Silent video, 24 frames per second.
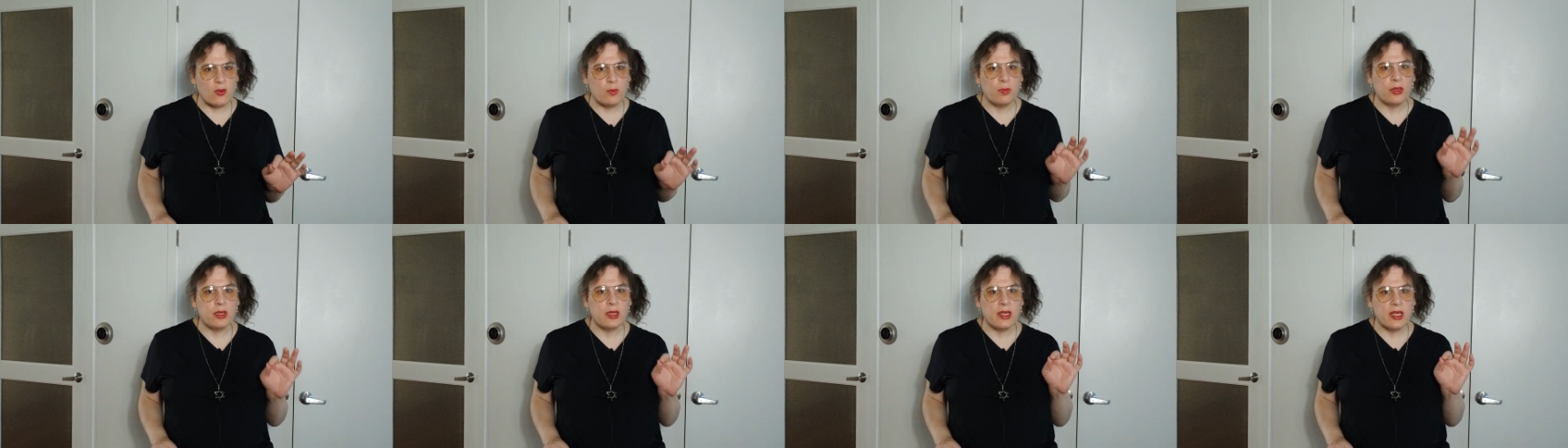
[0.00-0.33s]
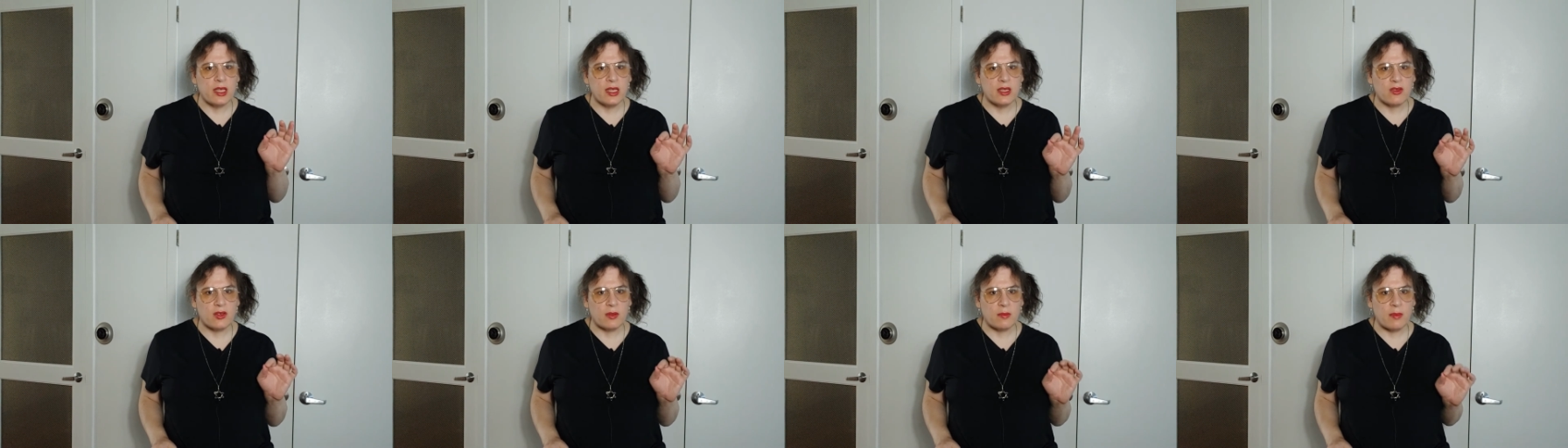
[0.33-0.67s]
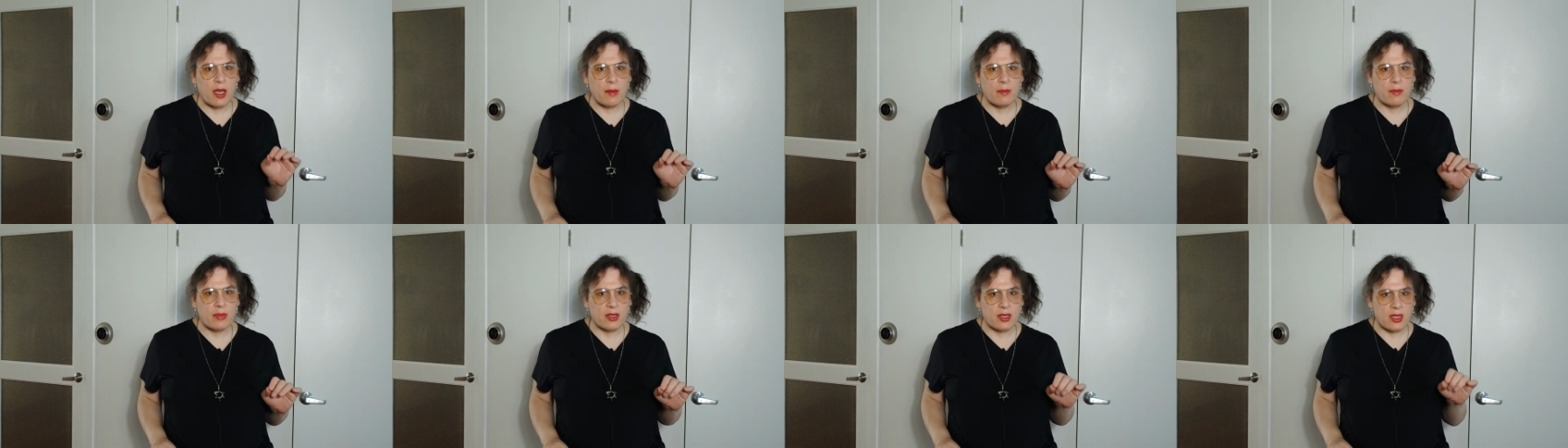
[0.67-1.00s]
please
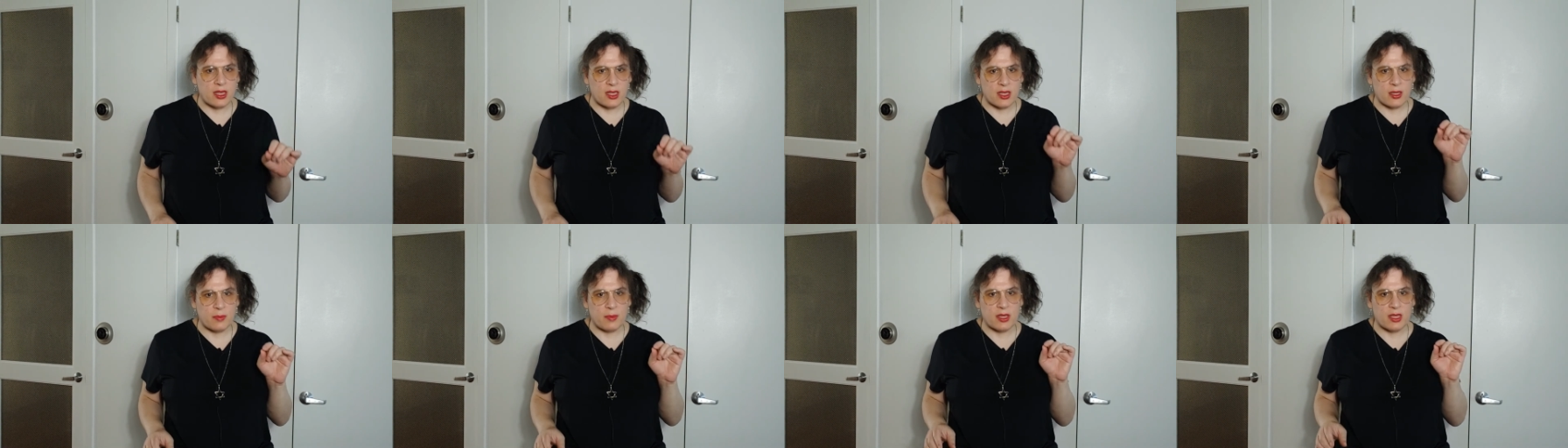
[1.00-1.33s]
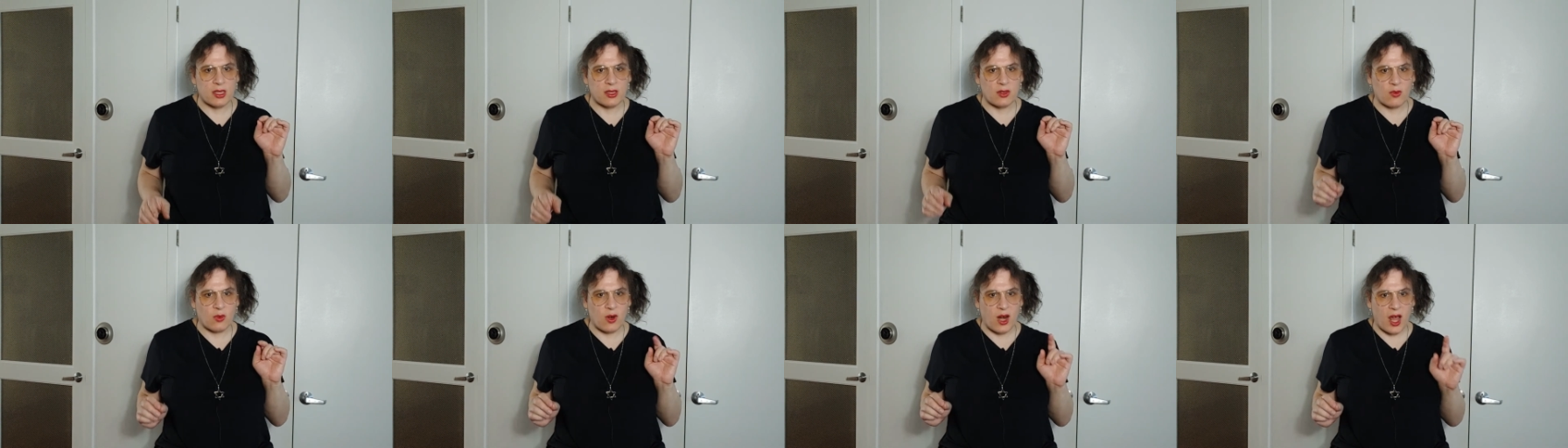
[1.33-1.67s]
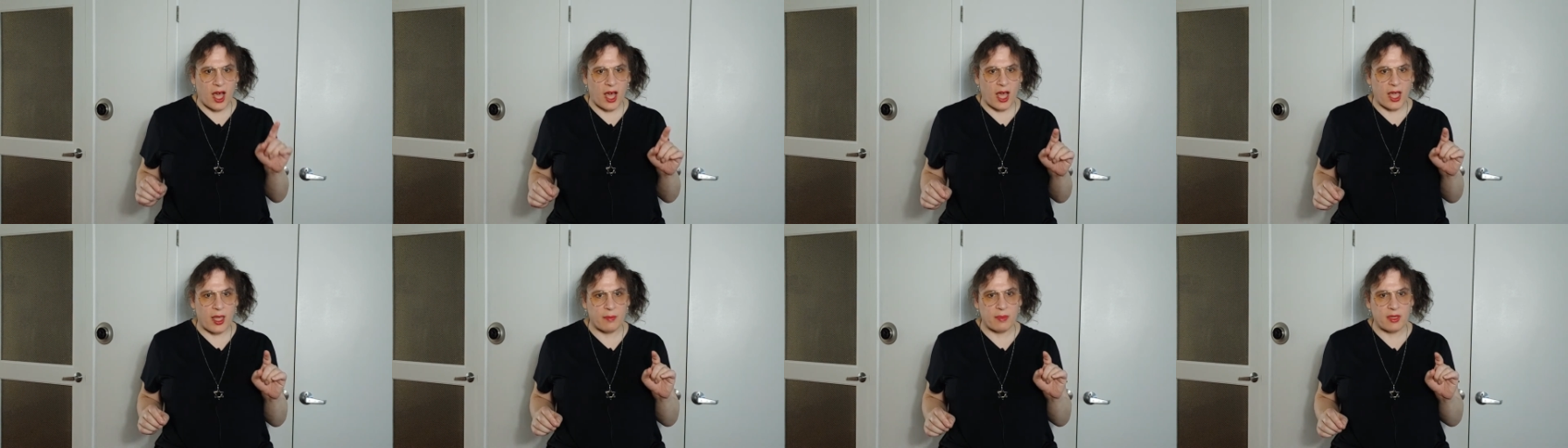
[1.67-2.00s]
remember to
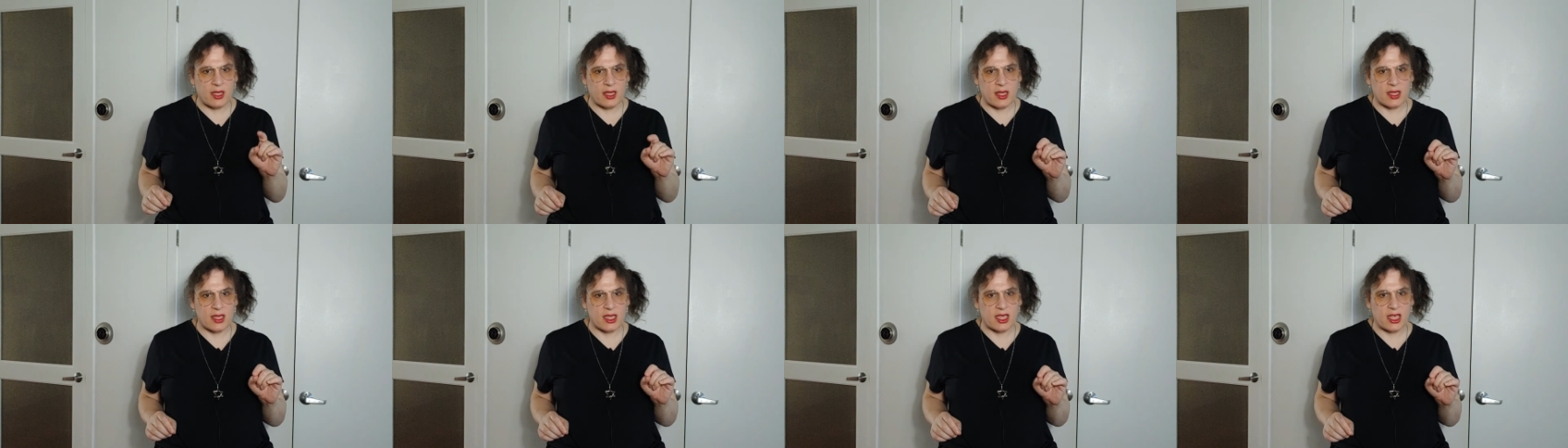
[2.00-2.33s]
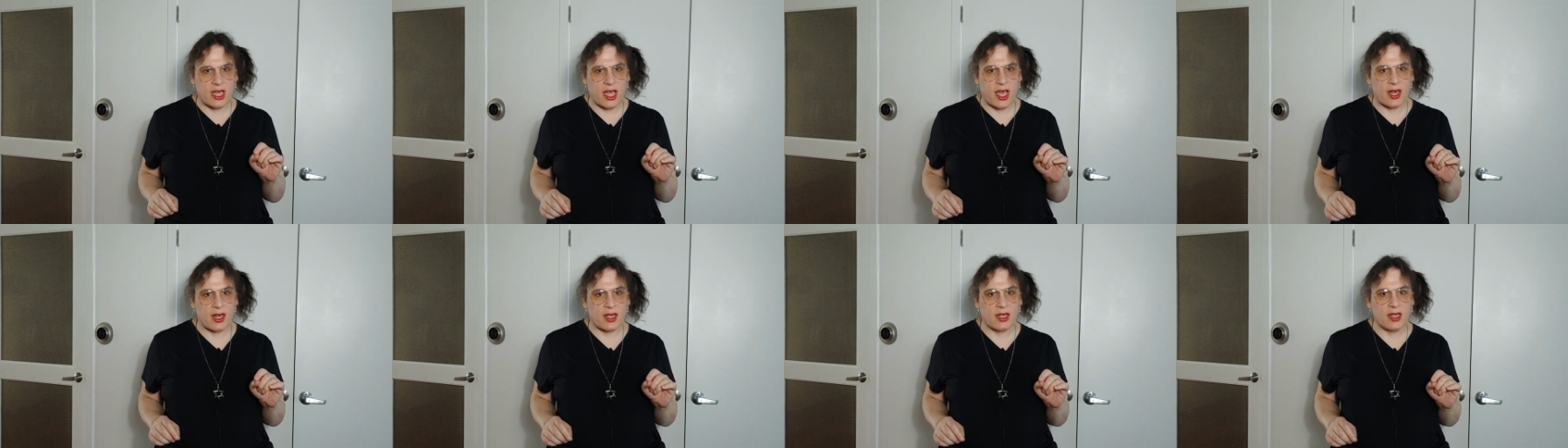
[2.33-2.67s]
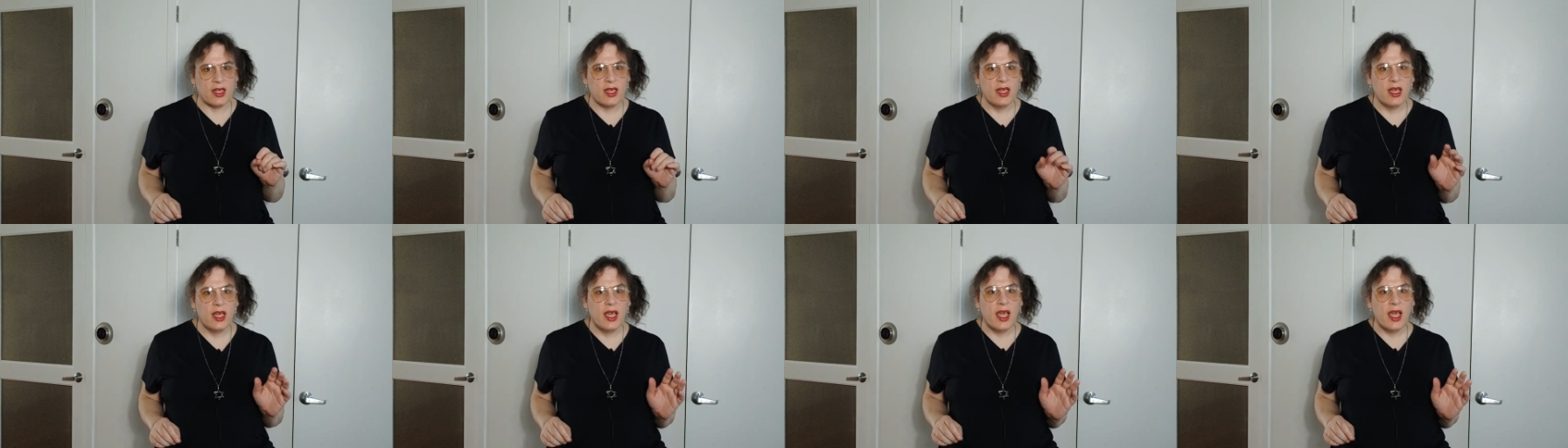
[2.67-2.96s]
subscribe to this channel